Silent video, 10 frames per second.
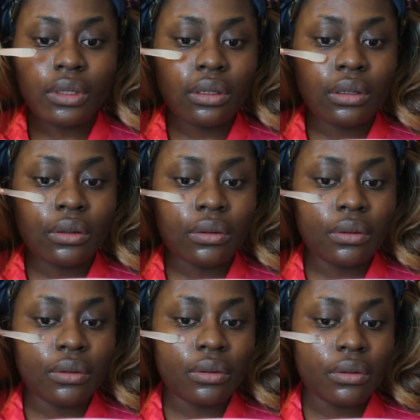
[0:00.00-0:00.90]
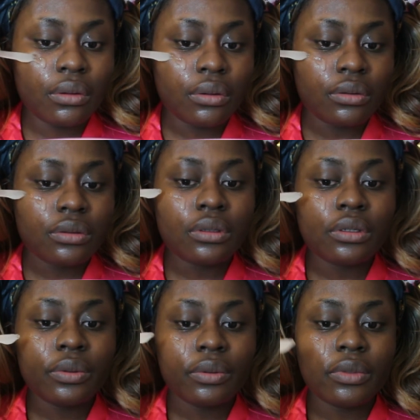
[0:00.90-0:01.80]
like a
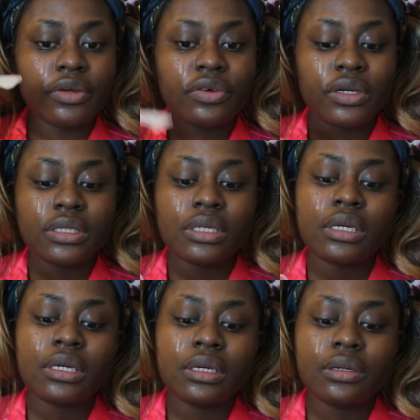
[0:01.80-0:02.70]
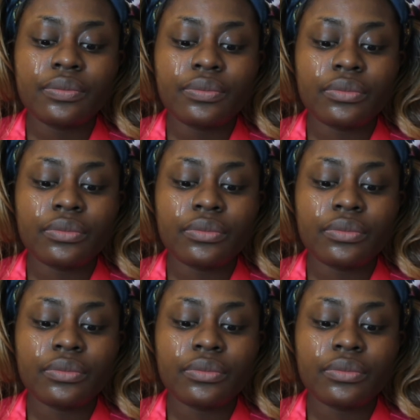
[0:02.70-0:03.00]
dollop on my face here